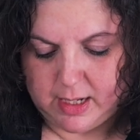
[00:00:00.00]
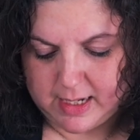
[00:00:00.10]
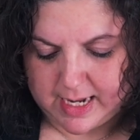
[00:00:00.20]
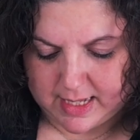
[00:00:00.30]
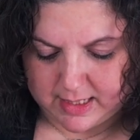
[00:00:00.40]

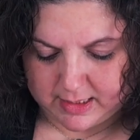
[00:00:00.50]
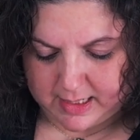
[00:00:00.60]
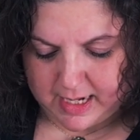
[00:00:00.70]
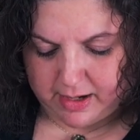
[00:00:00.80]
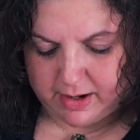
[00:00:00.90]
get this
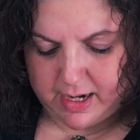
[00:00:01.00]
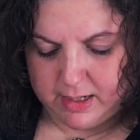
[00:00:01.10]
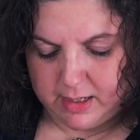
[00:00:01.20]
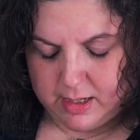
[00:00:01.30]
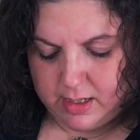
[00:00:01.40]
carrot
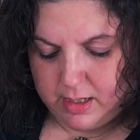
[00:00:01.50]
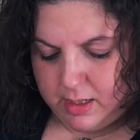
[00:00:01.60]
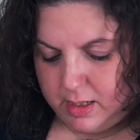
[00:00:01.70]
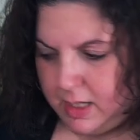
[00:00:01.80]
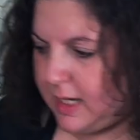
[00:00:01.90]

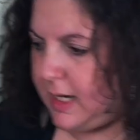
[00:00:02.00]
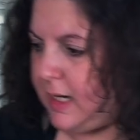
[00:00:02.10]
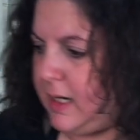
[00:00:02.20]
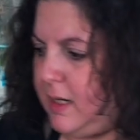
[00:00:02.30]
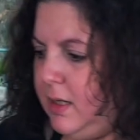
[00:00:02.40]

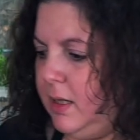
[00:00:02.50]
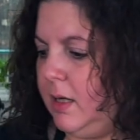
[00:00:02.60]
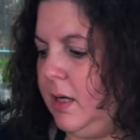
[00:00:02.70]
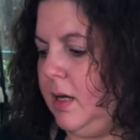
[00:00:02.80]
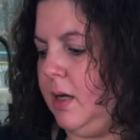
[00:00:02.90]
in
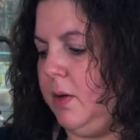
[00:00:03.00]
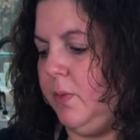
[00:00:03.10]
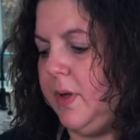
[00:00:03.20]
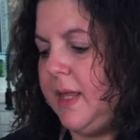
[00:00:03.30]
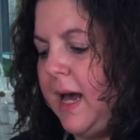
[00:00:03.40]

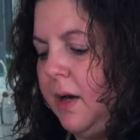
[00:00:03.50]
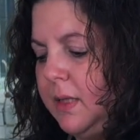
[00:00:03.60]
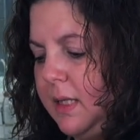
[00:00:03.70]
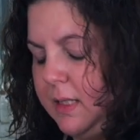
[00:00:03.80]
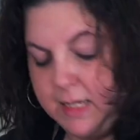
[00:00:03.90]
without
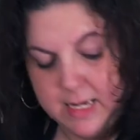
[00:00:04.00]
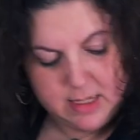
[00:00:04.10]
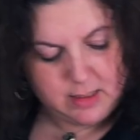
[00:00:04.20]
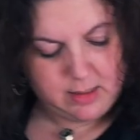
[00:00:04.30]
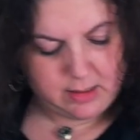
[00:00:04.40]
the
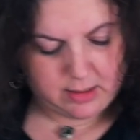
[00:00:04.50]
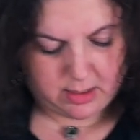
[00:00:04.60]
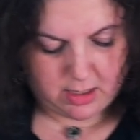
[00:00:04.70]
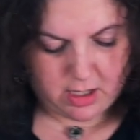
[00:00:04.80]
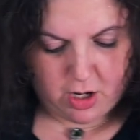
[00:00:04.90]
skins
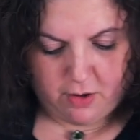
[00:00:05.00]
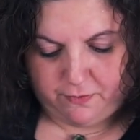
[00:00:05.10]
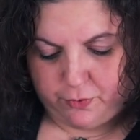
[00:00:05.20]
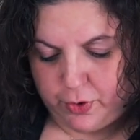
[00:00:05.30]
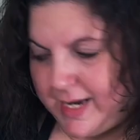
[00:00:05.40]

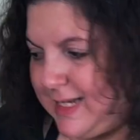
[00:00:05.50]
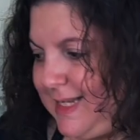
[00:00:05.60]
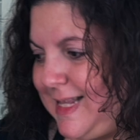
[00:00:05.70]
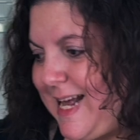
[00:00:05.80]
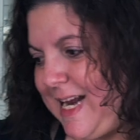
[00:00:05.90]
for
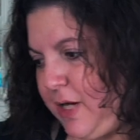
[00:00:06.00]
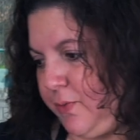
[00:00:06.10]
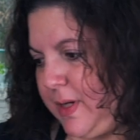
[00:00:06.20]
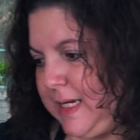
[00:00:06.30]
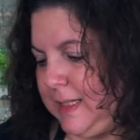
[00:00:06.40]
aesthetic
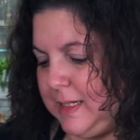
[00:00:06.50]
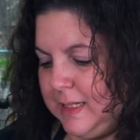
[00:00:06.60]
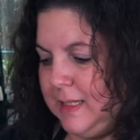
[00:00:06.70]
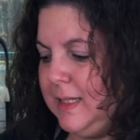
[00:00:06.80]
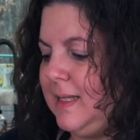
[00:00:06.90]

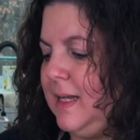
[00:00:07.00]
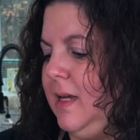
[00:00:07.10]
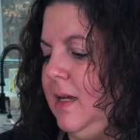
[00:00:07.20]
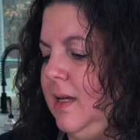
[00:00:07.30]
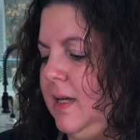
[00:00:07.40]
reasons.
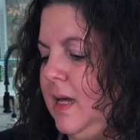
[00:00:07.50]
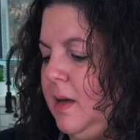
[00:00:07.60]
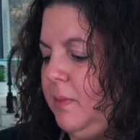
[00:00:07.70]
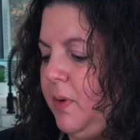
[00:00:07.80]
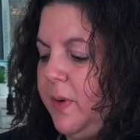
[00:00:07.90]

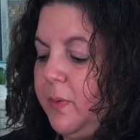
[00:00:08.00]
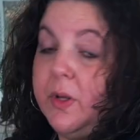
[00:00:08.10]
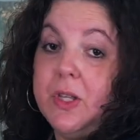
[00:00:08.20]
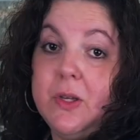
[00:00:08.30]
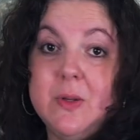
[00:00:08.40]
But we will
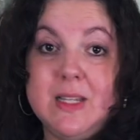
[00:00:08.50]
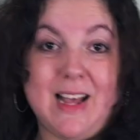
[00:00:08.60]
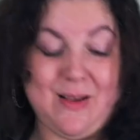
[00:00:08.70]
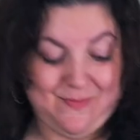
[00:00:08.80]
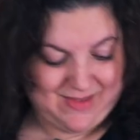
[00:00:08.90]
use
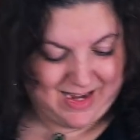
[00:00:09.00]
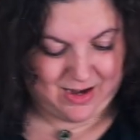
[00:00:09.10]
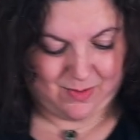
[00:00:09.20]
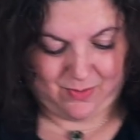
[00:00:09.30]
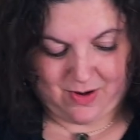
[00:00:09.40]
them in
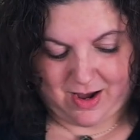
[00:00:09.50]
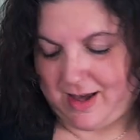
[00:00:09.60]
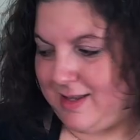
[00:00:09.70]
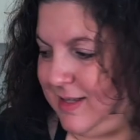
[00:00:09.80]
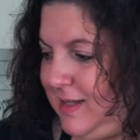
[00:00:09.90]
our
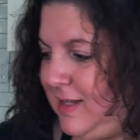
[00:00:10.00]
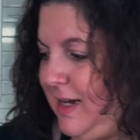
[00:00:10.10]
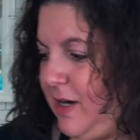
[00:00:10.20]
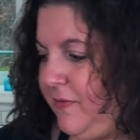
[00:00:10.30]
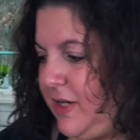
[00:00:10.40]
broth,
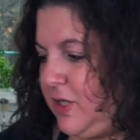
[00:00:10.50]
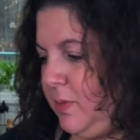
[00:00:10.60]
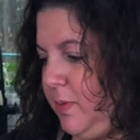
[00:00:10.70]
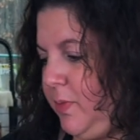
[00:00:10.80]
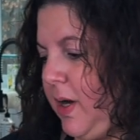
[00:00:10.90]
in our
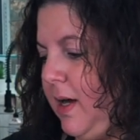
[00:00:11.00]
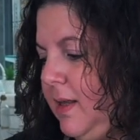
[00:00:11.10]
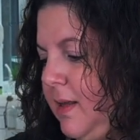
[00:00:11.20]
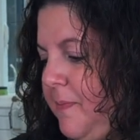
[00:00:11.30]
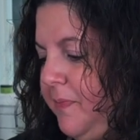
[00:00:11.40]
vegetable broth.
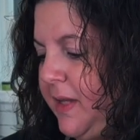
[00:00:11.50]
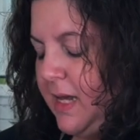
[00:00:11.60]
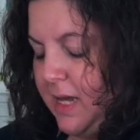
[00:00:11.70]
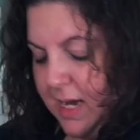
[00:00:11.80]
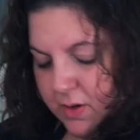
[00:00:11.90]

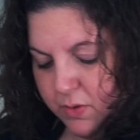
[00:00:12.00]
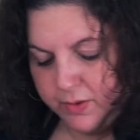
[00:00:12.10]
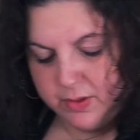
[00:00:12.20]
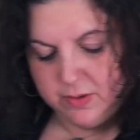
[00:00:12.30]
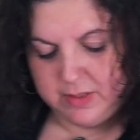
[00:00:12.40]
And
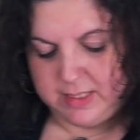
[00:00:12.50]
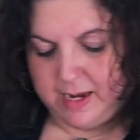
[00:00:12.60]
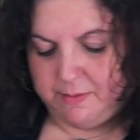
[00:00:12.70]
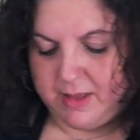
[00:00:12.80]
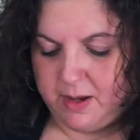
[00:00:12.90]
also the
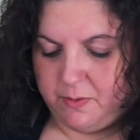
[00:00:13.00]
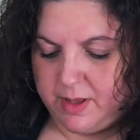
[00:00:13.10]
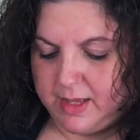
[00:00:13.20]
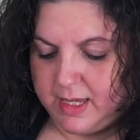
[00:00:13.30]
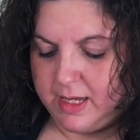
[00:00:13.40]
same thing
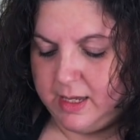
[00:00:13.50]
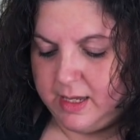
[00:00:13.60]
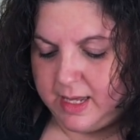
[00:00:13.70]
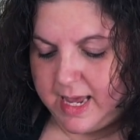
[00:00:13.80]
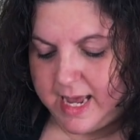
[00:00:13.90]
with the
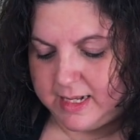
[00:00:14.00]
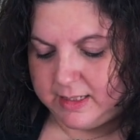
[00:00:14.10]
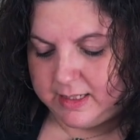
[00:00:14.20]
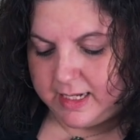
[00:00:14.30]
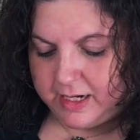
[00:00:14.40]

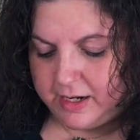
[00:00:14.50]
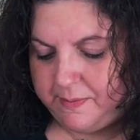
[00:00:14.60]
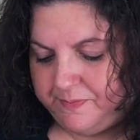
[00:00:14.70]
ends here.